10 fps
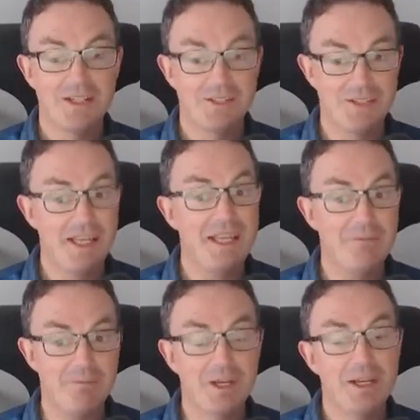to
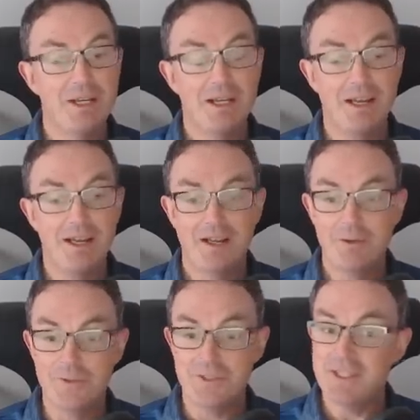him uh,
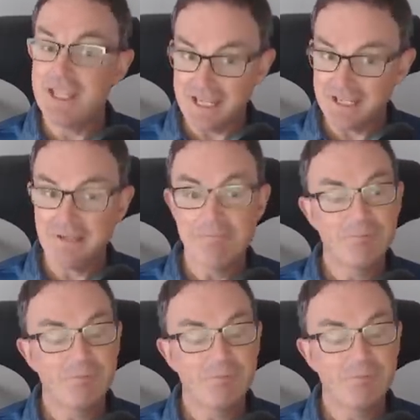was Nick,